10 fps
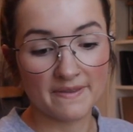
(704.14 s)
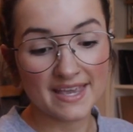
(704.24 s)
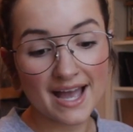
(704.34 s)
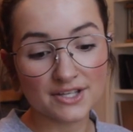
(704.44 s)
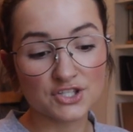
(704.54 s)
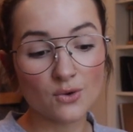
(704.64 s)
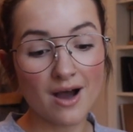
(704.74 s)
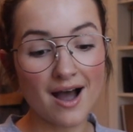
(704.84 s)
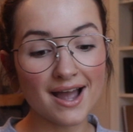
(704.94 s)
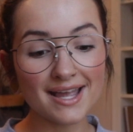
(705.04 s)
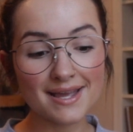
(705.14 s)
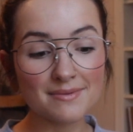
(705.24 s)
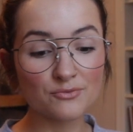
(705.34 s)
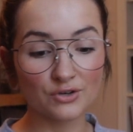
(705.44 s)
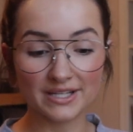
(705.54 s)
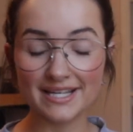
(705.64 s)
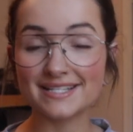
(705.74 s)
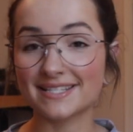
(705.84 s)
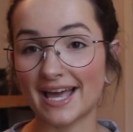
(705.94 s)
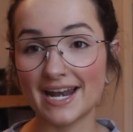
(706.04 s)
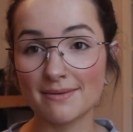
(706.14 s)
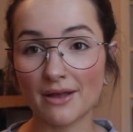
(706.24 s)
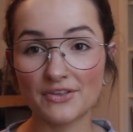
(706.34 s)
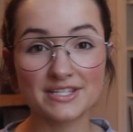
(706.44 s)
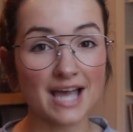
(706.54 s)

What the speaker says: yeah, so I am really excited about this.